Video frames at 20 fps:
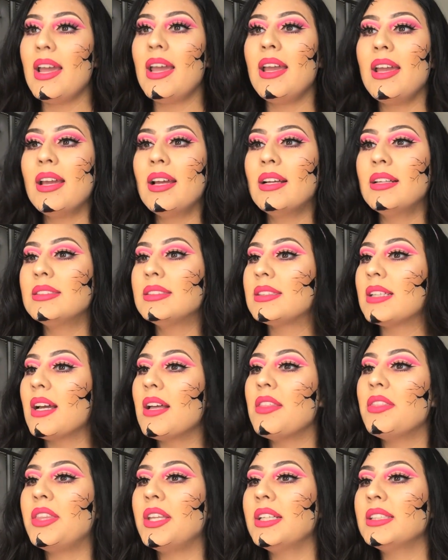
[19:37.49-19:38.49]
And
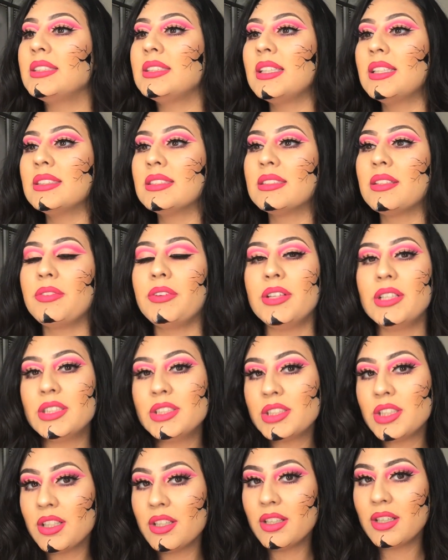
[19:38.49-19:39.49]
this is the
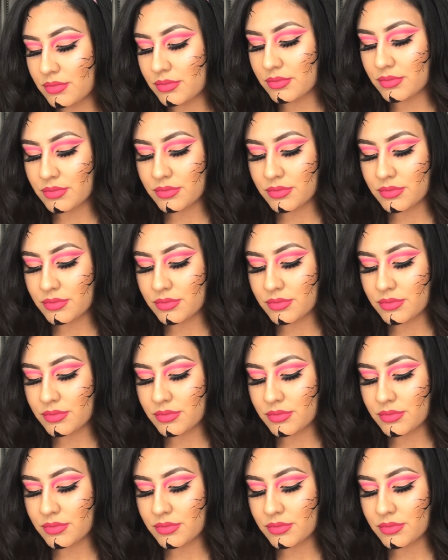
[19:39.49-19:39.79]
finished look.